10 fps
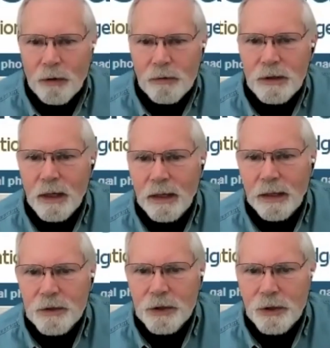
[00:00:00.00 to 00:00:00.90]
those
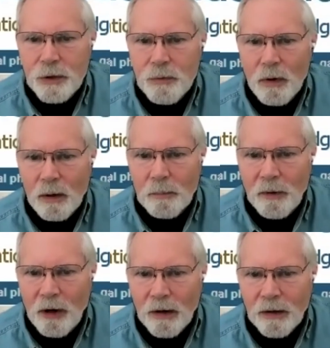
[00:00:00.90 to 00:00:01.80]
lines you are
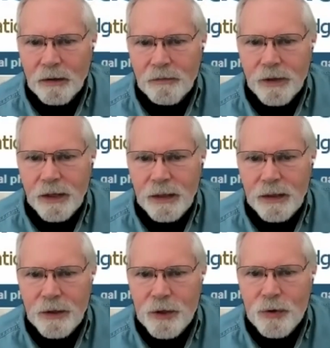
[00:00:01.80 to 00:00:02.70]
part of
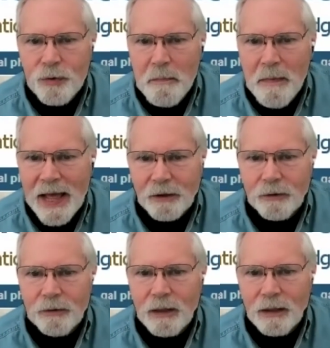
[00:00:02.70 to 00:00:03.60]
the new
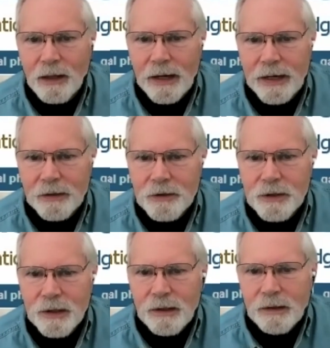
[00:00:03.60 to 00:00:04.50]
matter
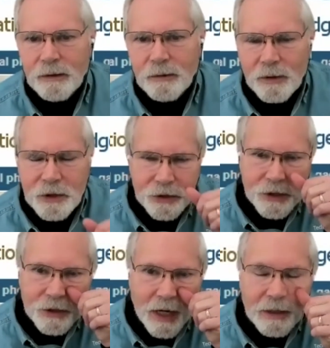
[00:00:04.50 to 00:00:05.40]
alliance which is
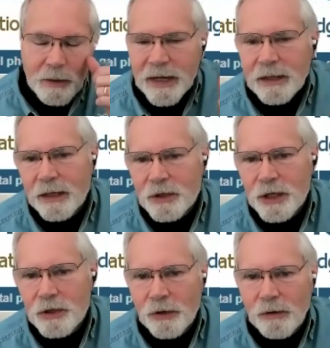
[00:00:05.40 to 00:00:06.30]
designed to make things
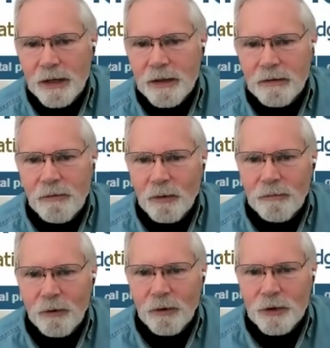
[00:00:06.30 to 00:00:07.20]
easier, I think, for,
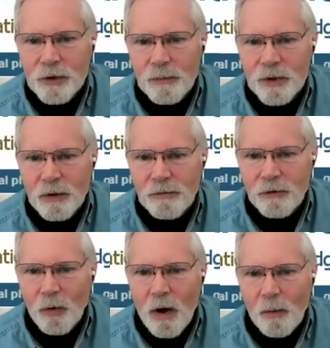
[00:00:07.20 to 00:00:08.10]
for consumers
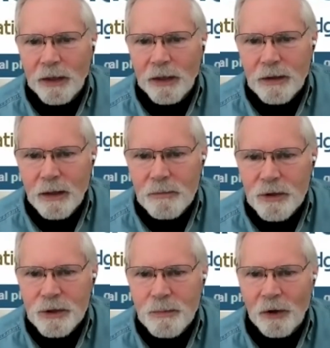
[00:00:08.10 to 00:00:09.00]
overall when it comes
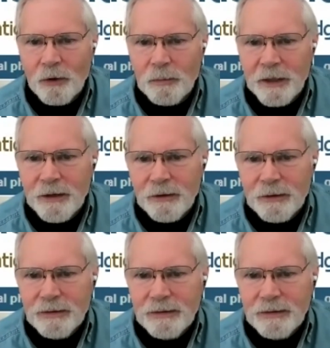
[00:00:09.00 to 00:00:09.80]
to smart home gear.